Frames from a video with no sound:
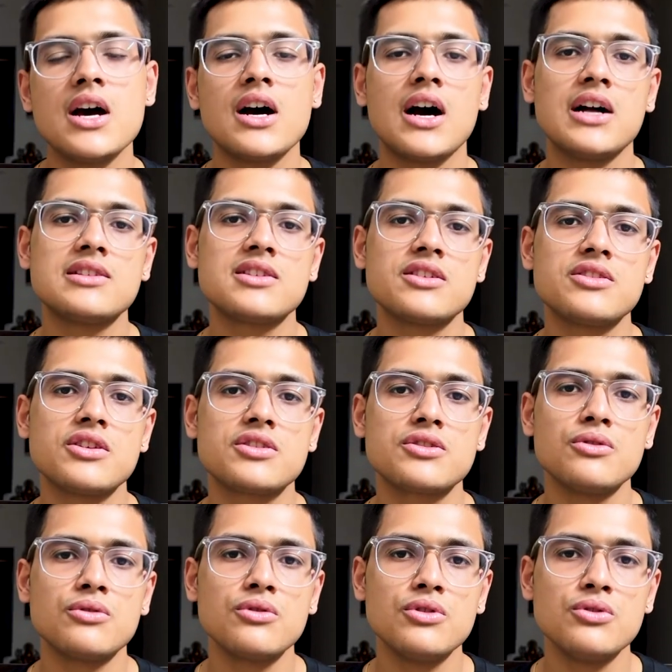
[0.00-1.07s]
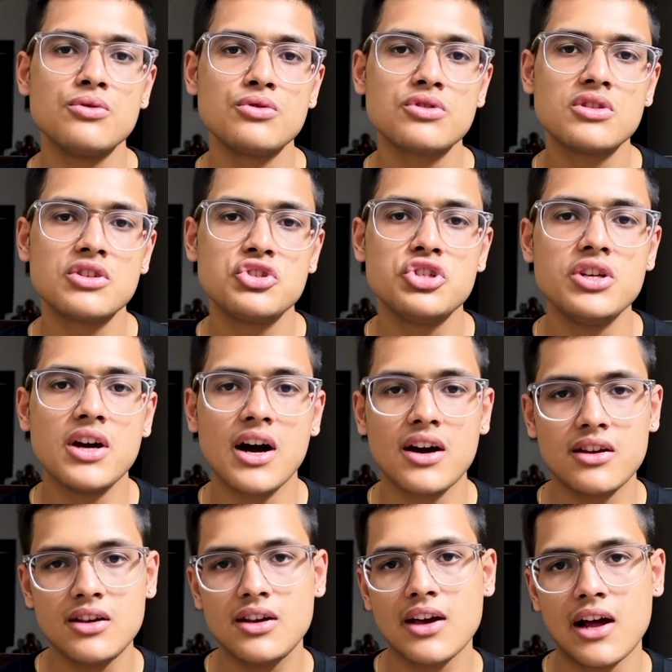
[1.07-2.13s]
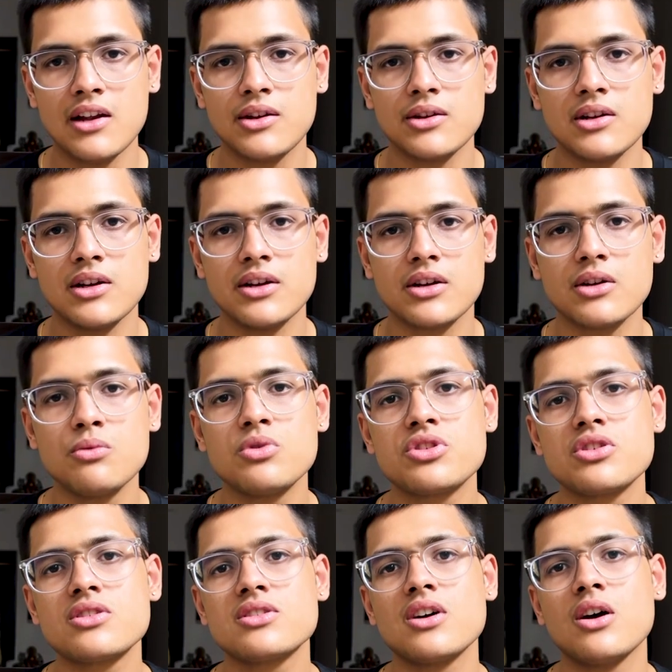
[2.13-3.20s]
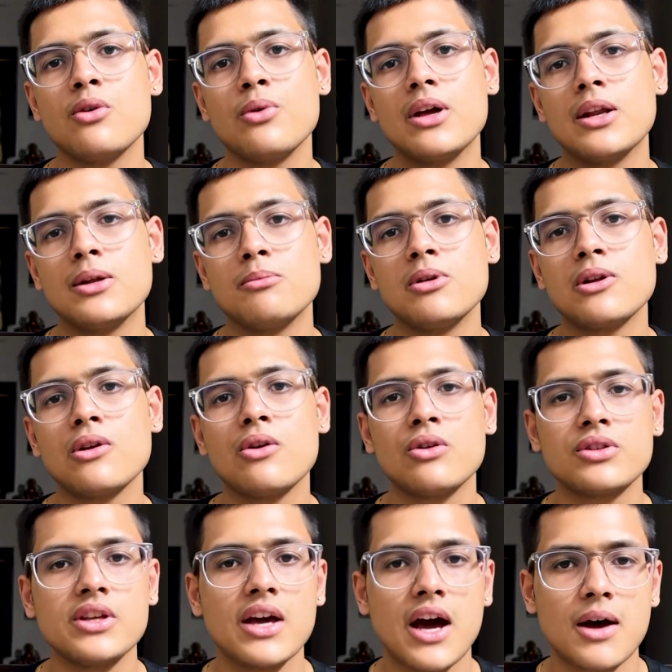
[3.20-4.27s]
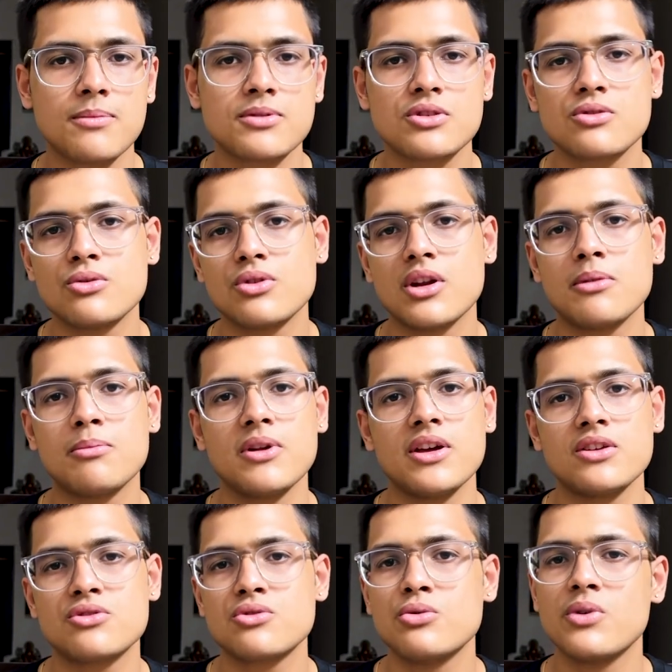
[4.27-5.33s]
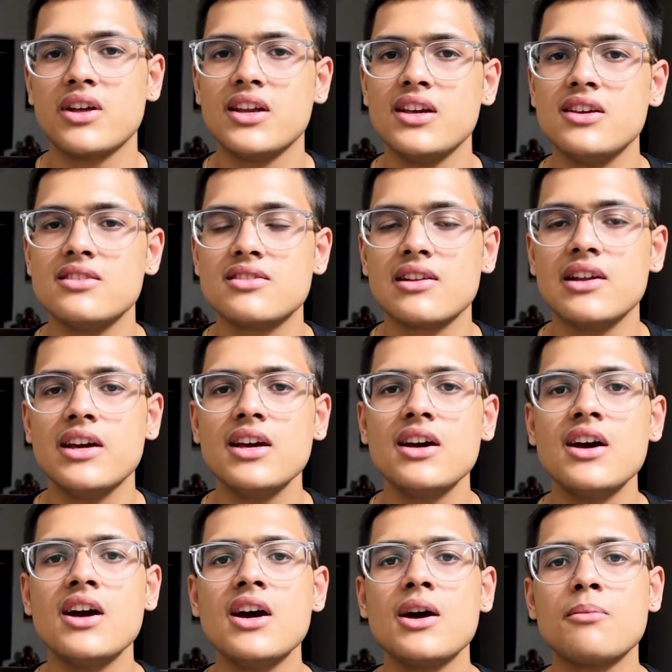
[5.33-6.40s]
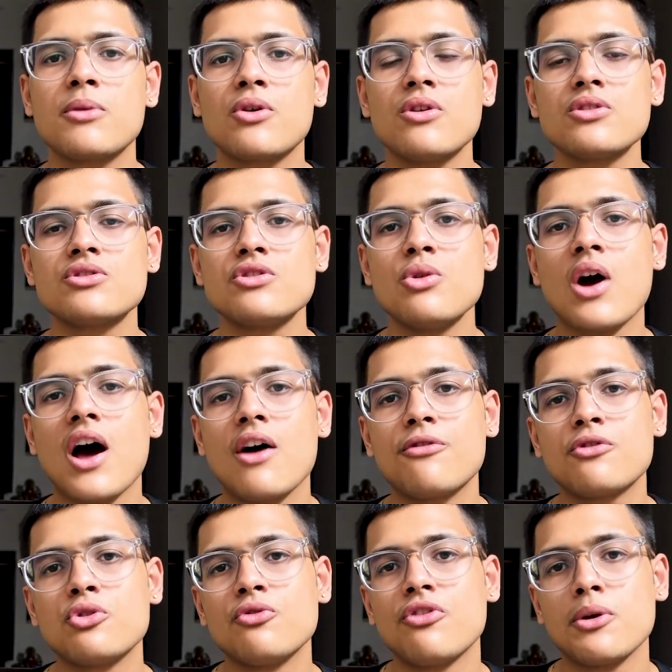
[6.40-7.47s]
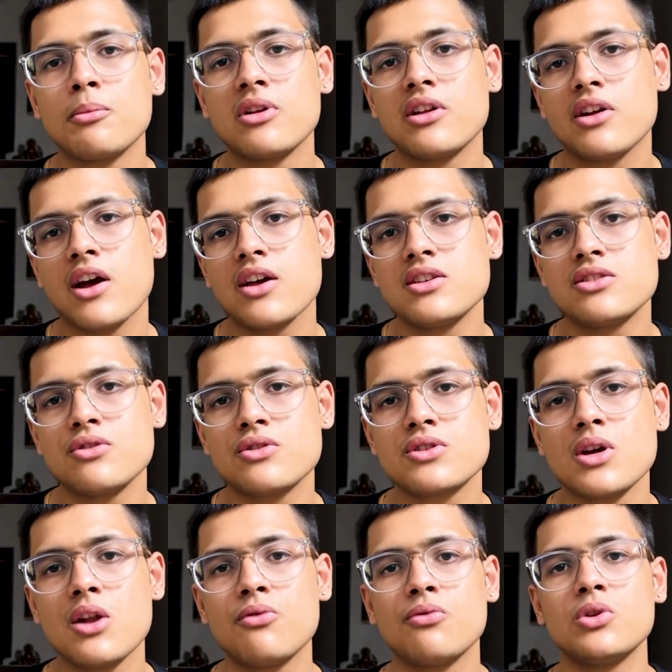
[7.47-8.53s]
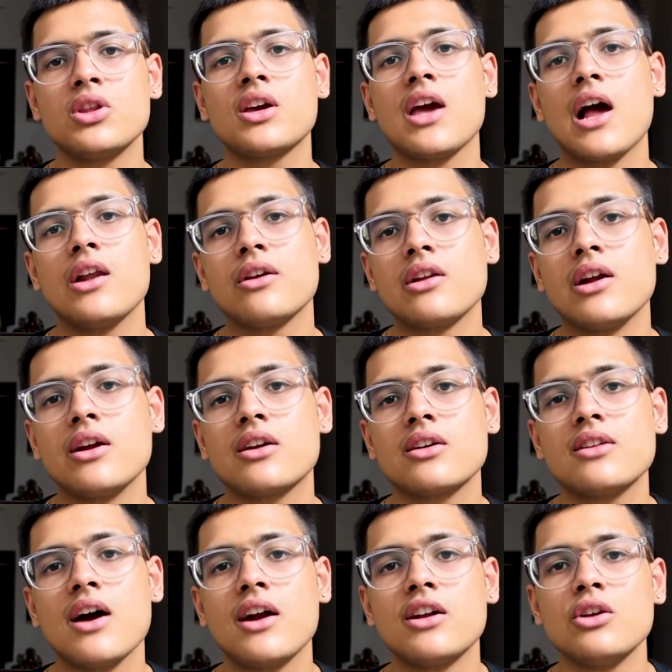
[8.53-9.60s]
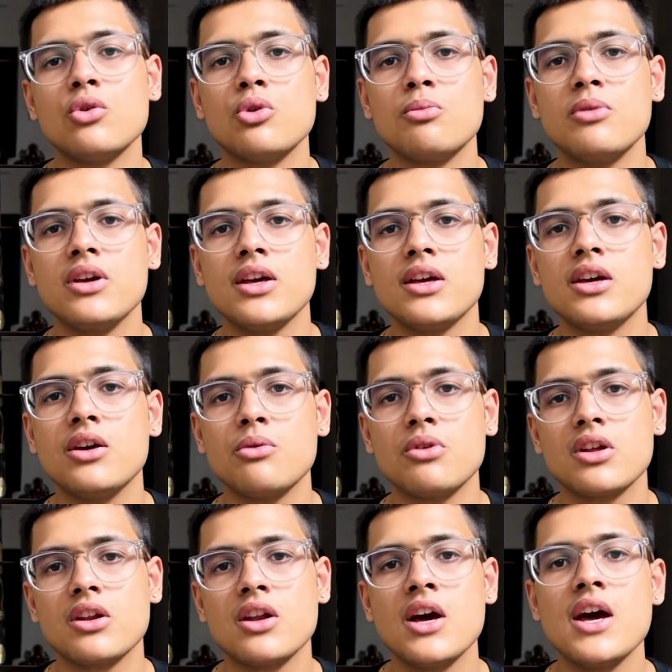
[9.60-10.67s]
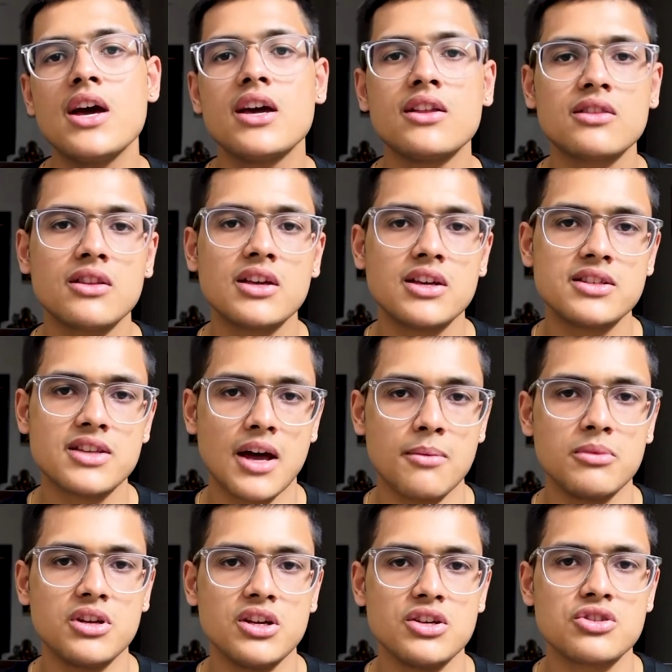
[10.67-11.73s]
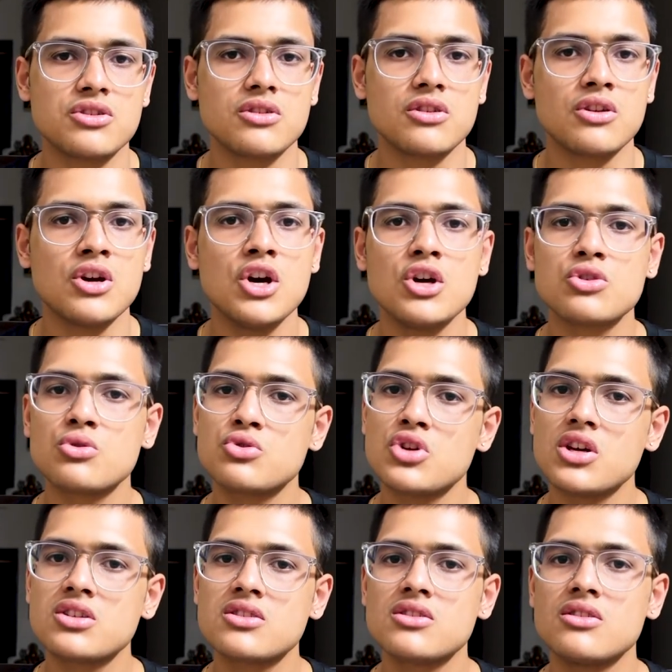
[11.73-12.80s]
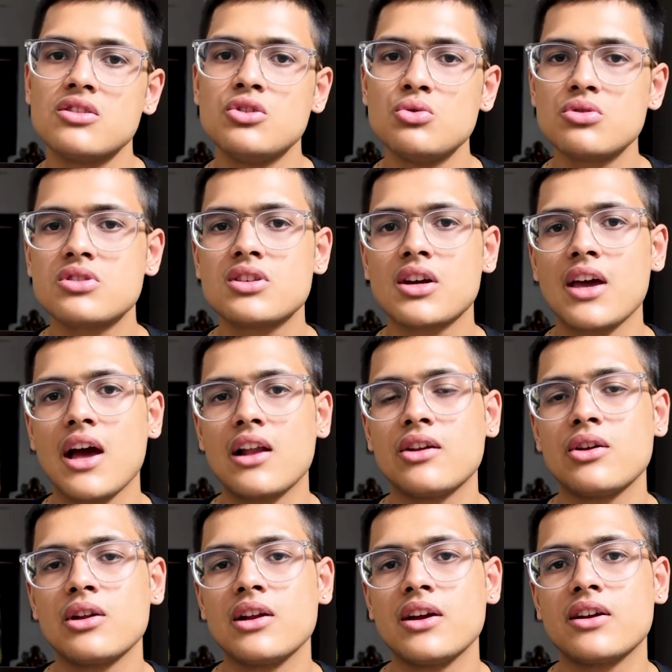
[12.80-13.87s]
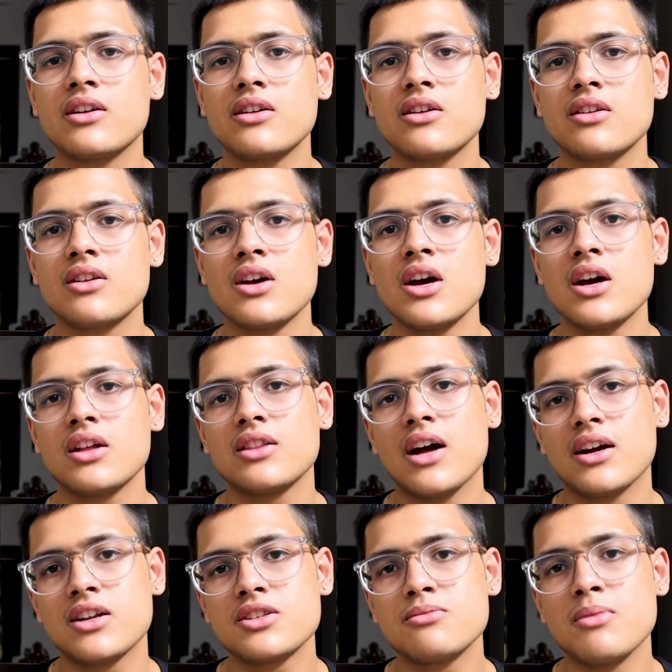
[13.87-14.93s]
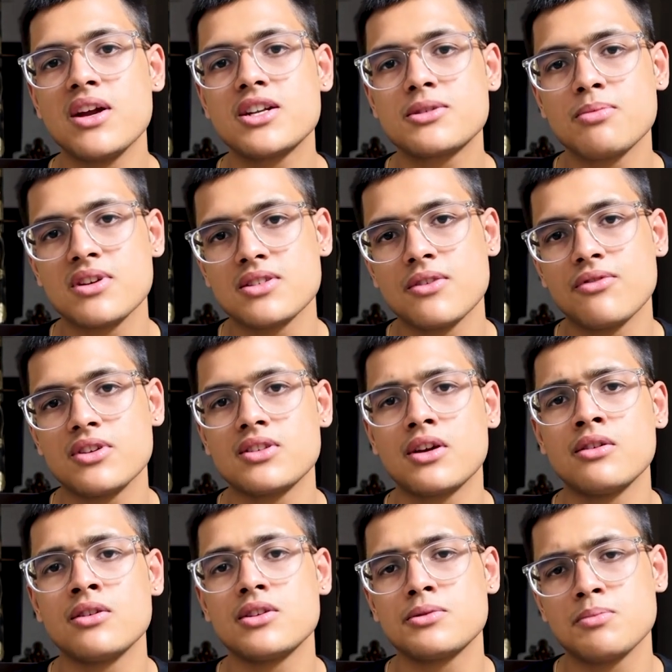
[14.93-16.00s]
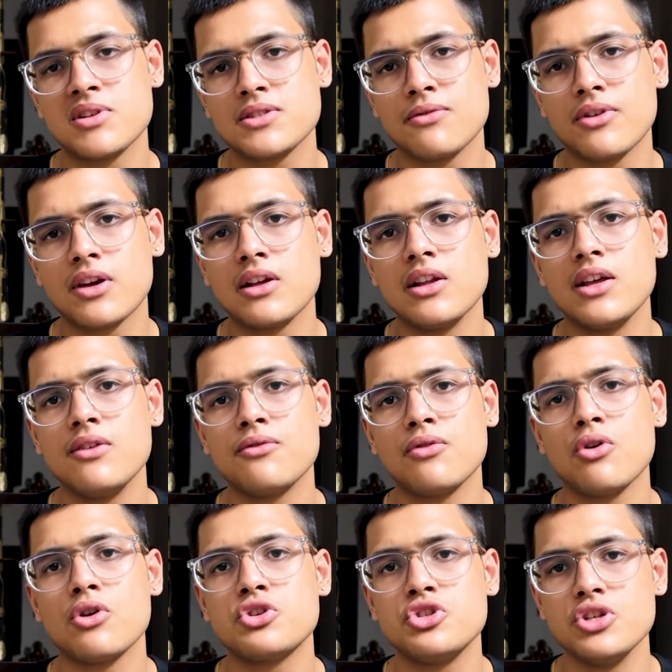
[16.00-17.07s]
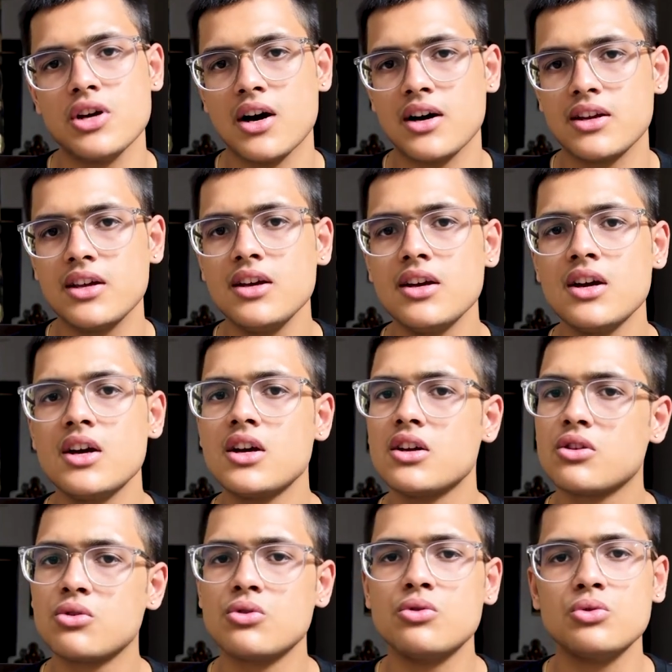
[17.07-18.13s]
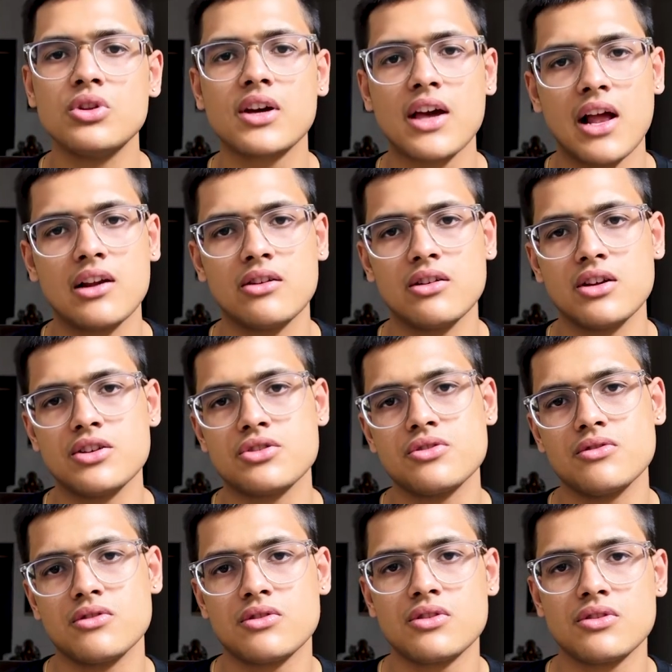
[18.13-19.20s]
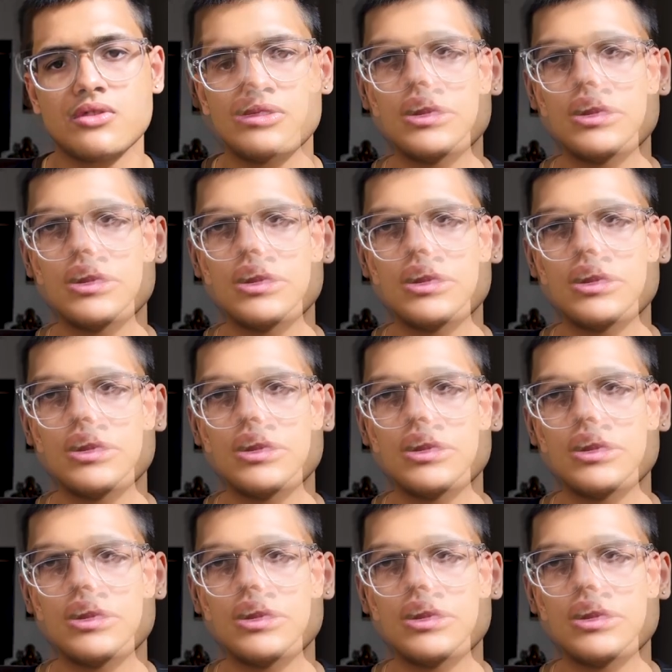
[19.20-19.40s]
I'll suggest you to use the GRE calculator, which is available on the App Store and Play Store very easily, because you have to familiarize yourself with the calculator that you'll be given in the examination. So just use the calculator that is made specifically for GRE to do the calculations.